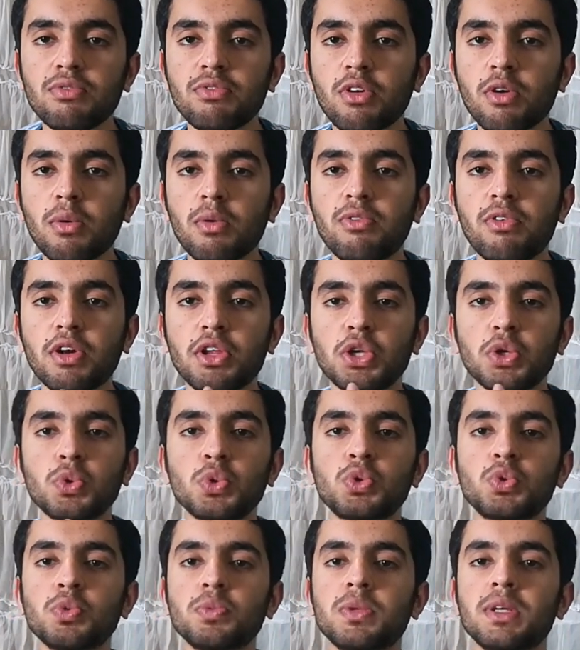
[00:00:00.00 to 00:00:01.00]
for you
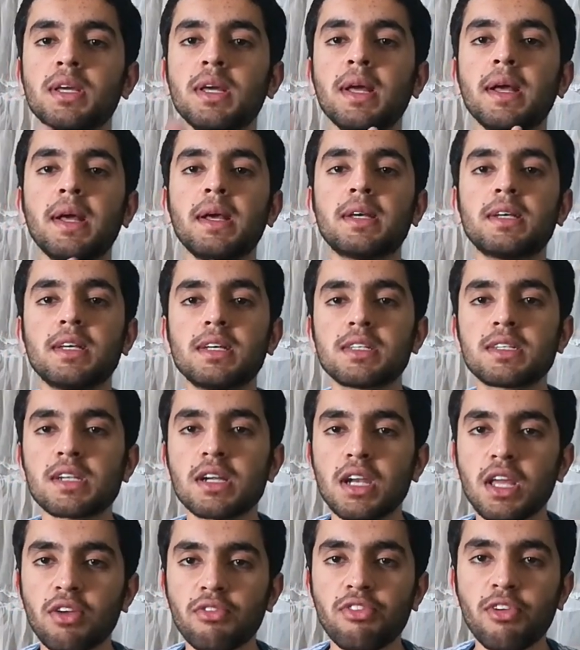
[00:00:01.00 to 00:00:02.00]
to be
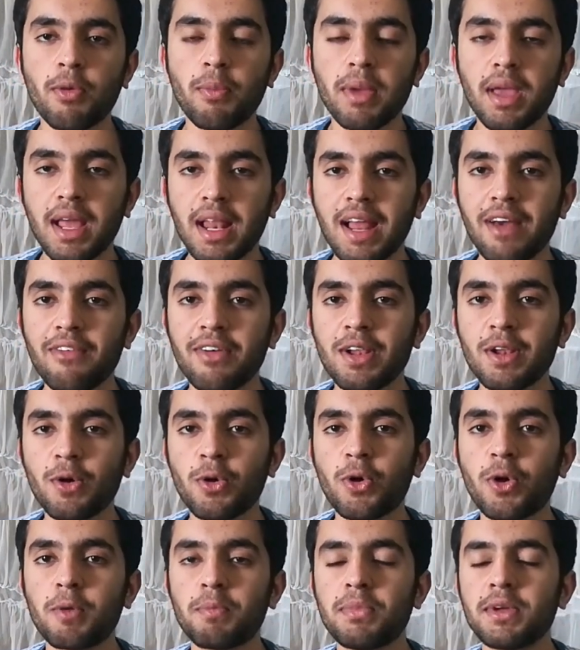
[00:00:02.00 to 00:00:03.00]
studying from A Level
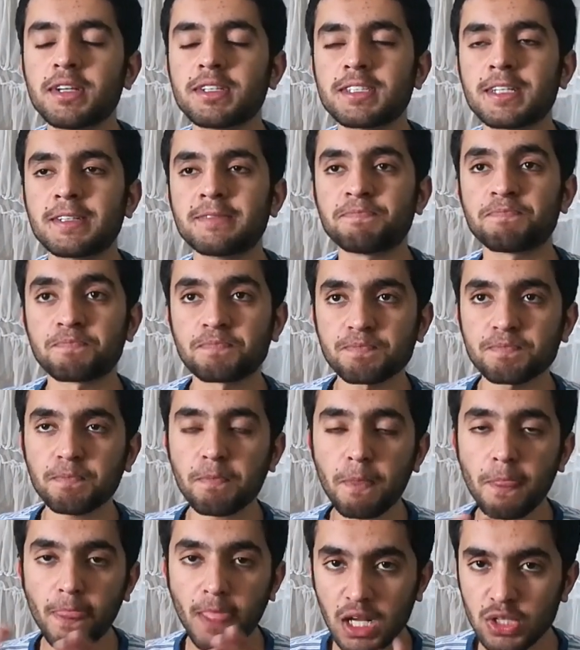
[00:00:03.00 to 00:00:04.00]
or Pearson.
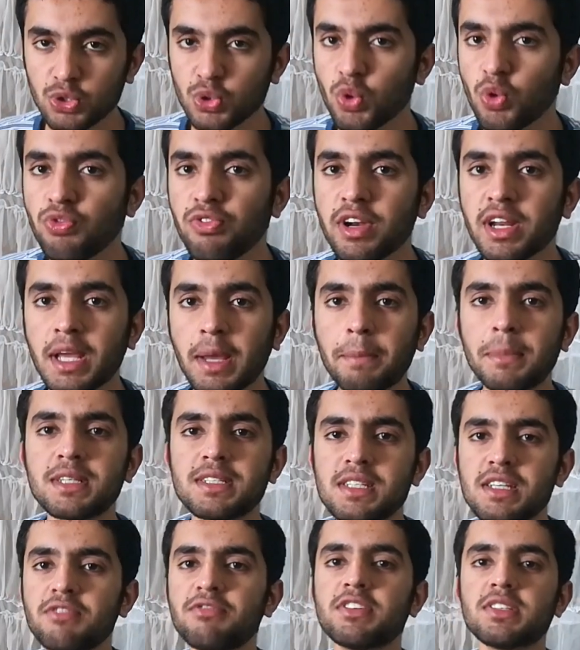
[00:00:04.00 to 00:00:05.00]
So for
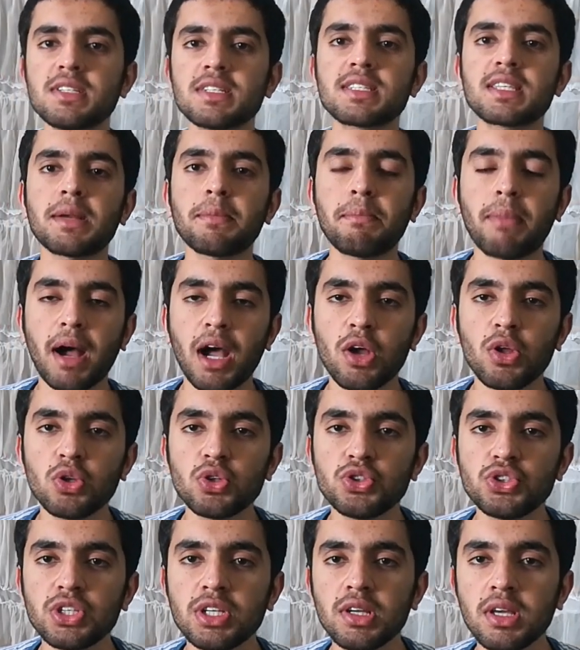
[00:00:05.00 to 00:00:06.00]
chemistry, physics and
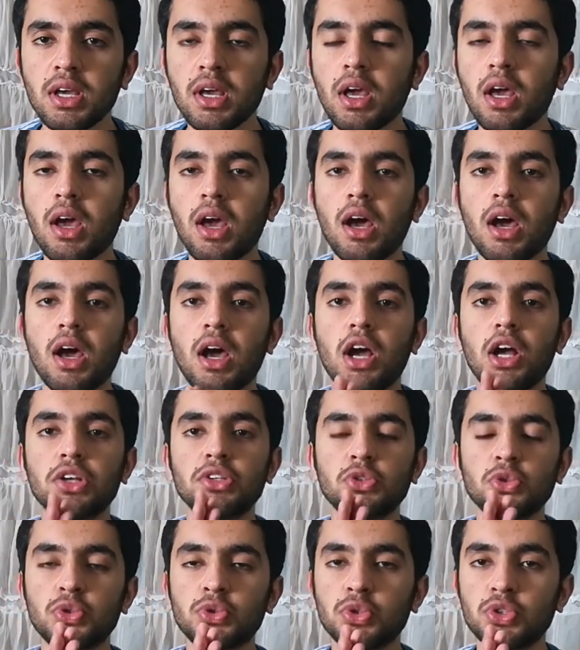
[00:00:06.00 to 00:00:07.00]
biology,
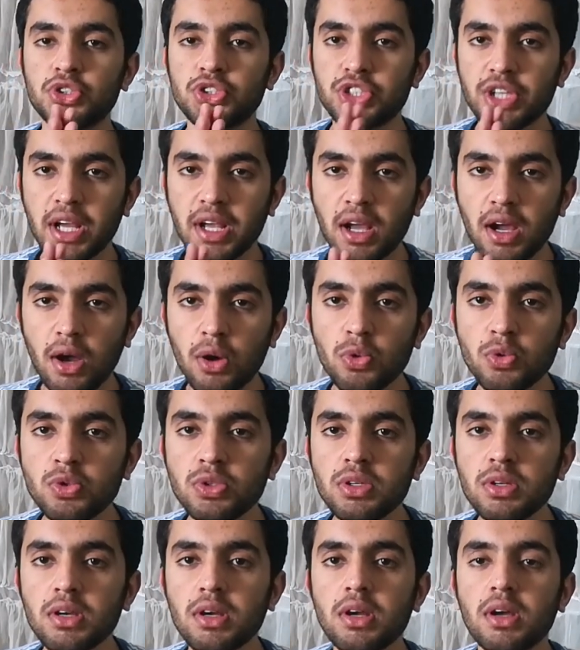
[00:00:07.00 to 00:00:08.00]
you should check out,
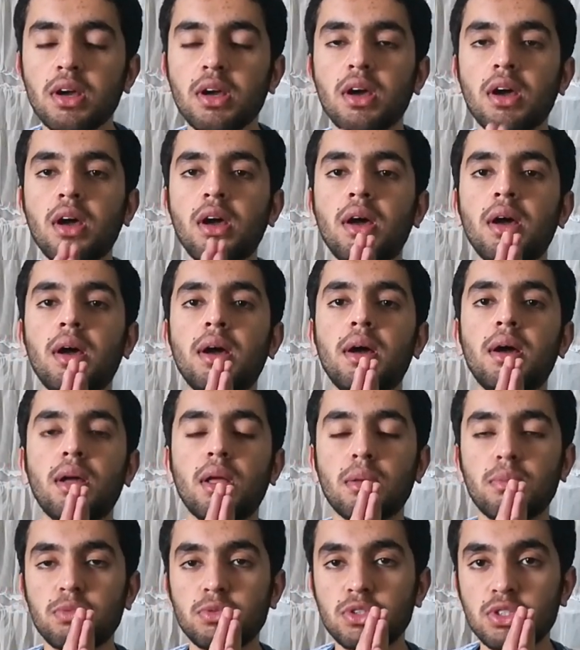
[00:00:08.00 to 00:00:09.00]

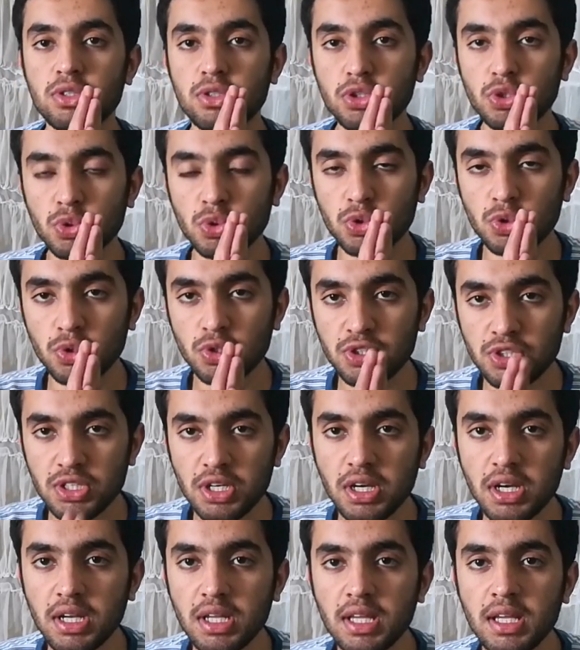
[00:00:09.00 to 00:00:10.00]
you should
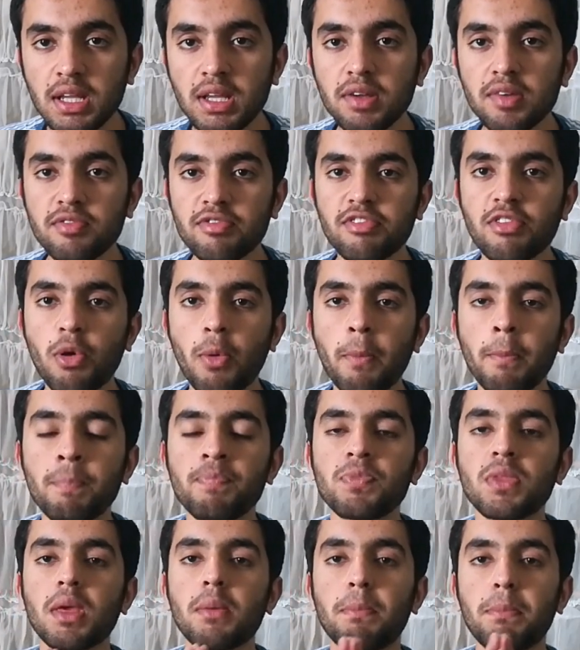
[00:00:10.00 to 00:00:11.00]
study from
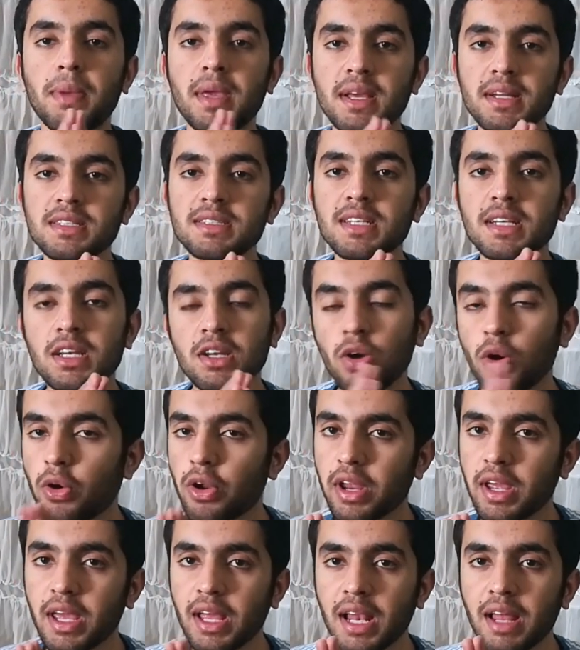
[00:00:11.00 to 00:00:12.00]
Pearson or
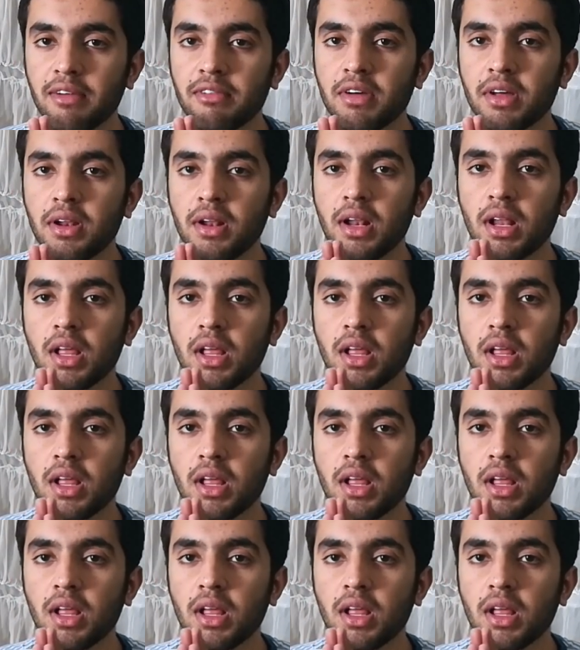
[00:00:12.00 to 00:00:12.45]
A Level.